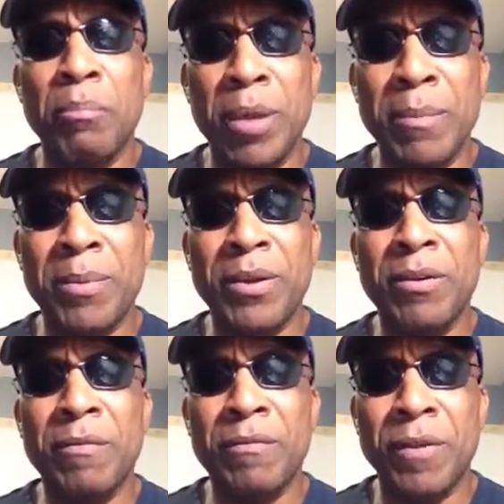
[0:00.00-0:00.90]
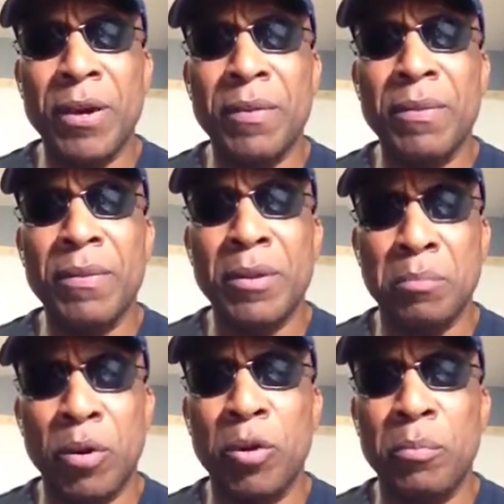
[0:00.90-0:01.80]
Pimpin' from the
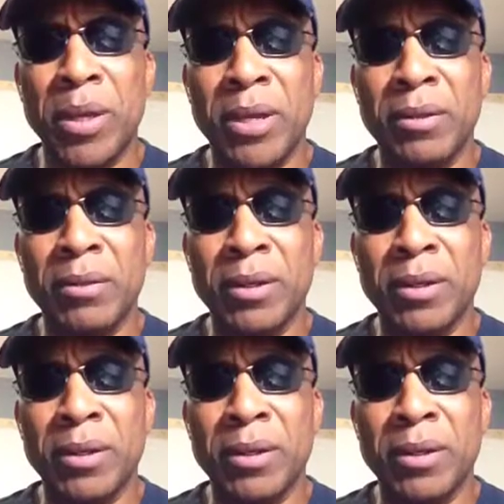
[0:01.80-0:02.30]
Pulpit.